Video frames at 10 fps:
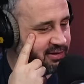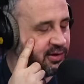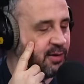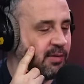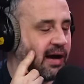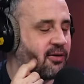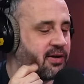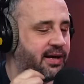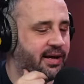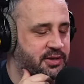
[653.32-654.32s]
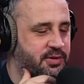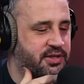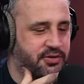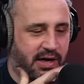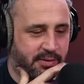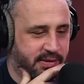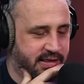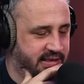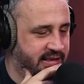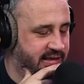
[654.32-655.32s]
looking back on it as you described
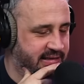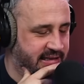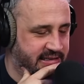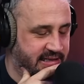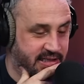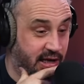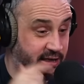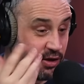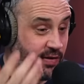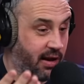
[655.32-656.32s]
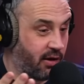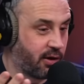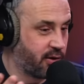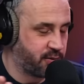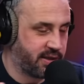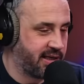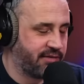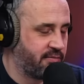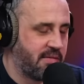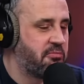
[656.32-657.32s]
this, and it's not that long ago. It's within
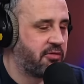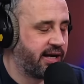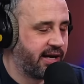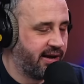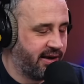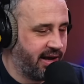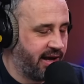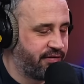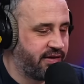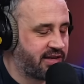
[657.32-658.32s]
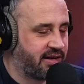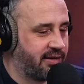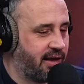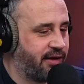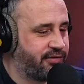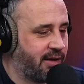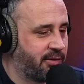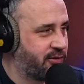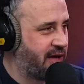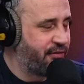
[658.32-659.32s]
living memory. It feels like a lifetime
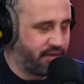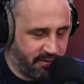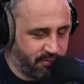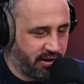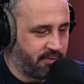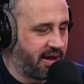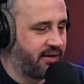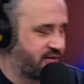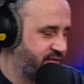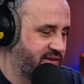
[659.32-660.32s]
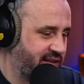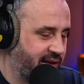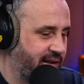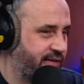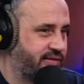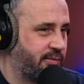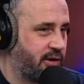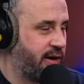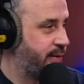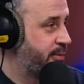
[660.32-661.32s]
ago. Everything pre-Bielsa feels like a lifetime
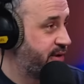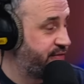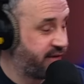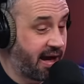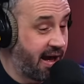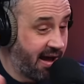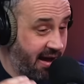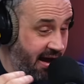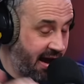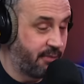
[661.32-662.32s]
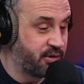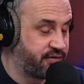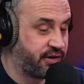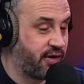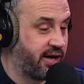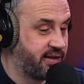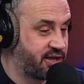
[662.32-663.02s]
ago anyway, but you forget how much of a grind